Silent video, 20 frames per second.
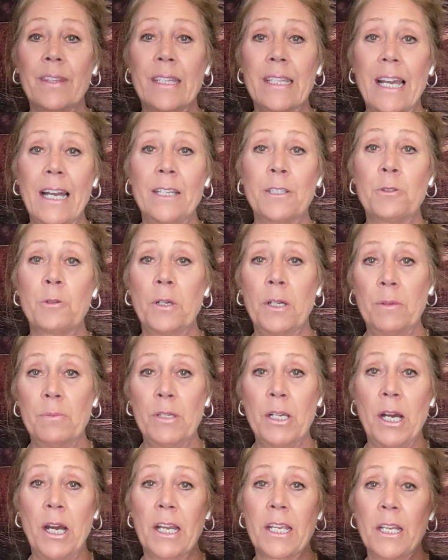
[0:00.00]
That's what I'm
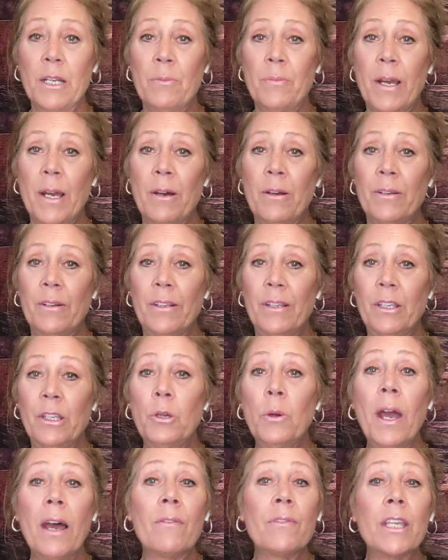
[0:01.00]
talking about.
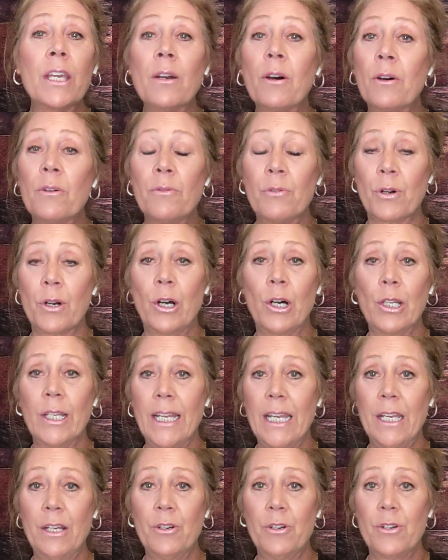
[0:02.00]
You have the
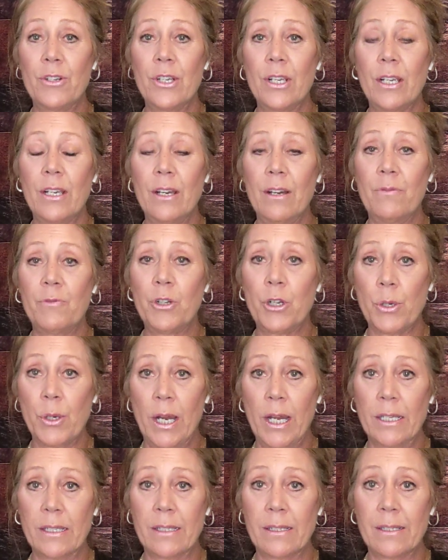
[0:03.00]
overall energy of
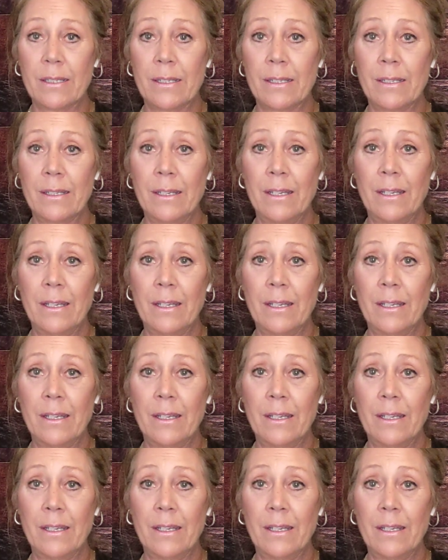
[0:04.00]
trust.